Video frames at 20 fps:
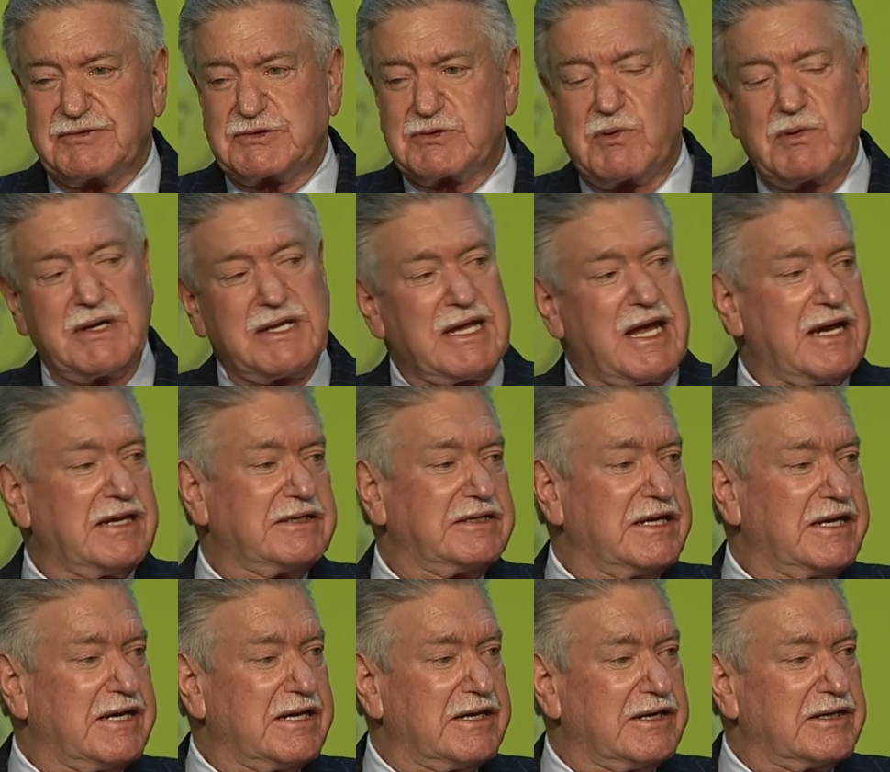28
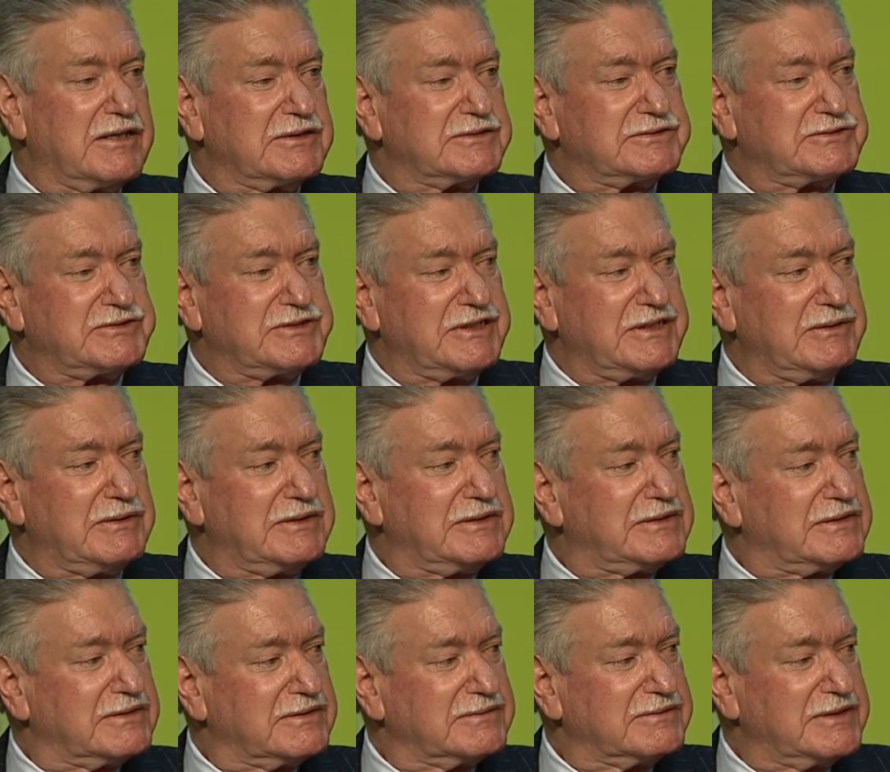years, she, you
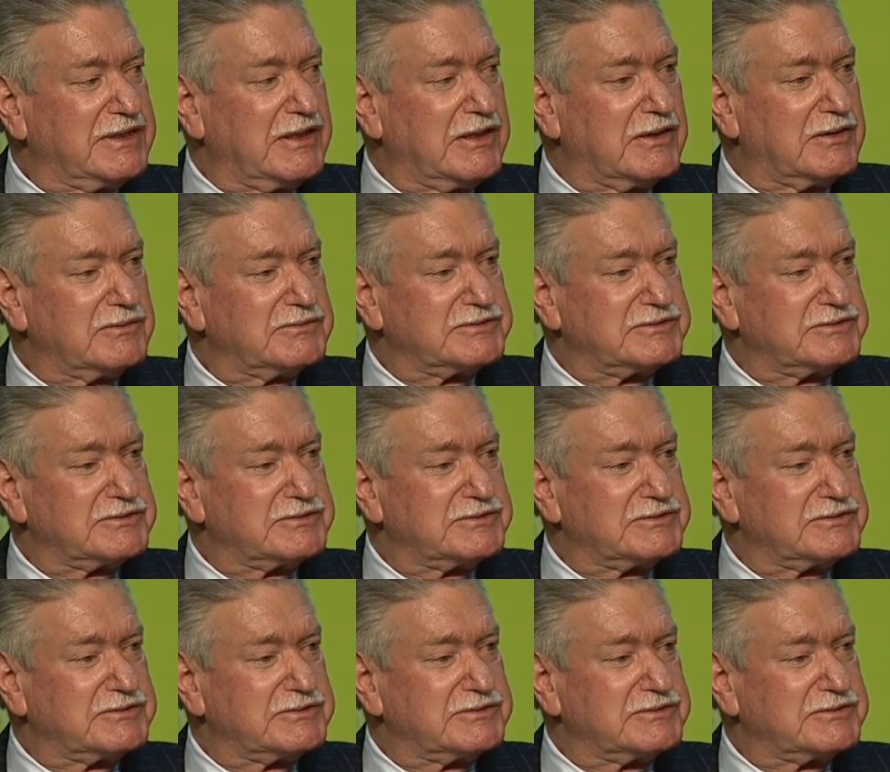know,